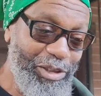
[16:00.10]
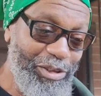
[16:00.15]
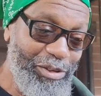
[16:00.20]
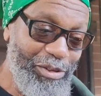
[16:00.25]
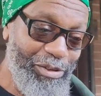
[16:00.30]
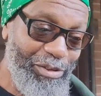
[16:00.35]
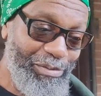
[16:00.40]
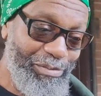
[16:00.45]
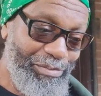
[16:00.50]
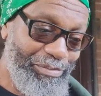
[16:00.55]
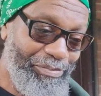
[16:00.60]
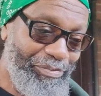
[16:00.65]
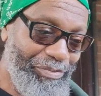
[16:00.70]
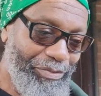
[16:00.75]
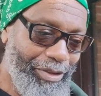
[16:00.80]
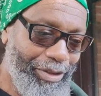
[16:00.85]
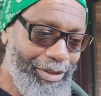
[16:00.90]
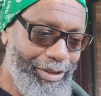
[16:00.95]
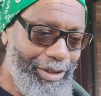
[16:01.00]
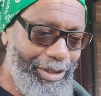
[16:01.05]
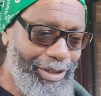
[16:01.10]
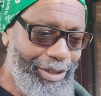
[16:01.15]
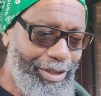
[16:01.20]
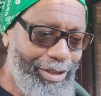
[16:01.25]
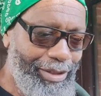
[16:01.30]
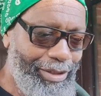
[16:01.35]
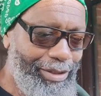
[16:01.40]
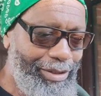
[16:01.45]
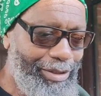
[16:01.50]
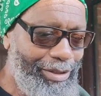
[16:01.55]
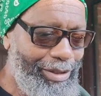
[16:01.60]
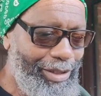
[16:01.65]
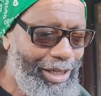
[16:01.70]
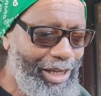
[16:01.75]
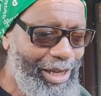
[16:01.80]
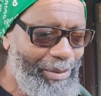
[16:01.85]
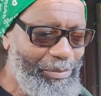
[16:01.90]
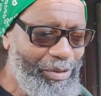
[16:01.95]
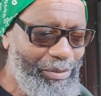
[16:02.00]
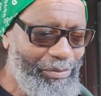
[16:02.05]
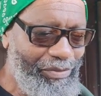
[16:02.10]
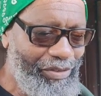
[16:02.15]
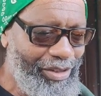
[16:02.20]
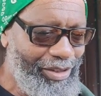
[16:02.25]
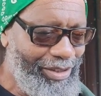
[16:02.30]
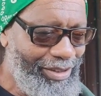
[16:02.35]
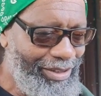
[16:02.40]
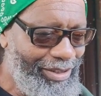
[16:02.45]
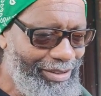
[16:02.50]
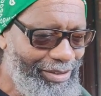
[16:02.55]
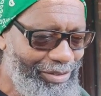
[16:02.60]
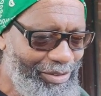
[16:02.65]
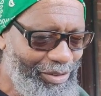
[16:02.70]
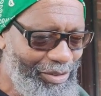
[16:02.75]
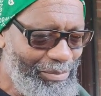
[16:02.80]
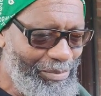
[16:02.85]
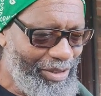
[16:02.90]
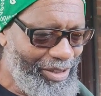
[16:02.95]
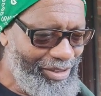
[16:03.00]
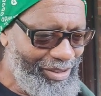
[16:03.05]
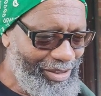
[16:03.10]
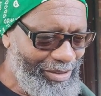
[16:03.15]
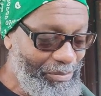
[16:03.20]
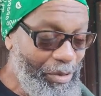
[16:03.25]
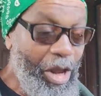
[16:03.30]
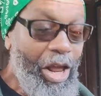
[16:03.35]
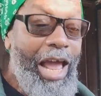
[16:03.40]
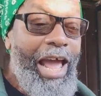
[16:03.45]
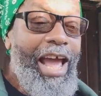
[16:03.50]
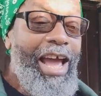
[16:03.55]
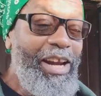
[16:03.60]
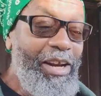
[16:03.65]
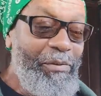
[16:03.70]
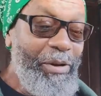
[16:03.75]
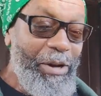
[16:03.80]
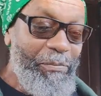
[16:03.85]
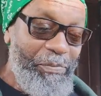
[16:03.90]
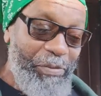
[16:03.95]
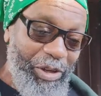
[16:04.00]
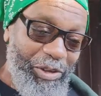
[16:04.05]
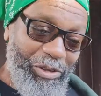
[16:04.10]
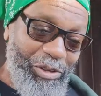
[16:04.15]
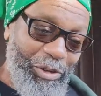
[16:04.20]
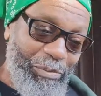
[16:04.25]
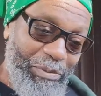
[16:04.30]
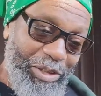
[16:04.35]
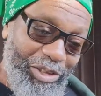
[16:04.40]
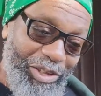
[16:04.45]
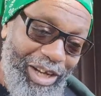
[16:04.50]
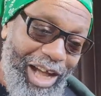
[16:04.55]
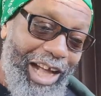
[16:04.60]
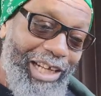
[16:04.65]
me to the Hampton, VA. I don't know about them. Anyway, they'll shoot me to a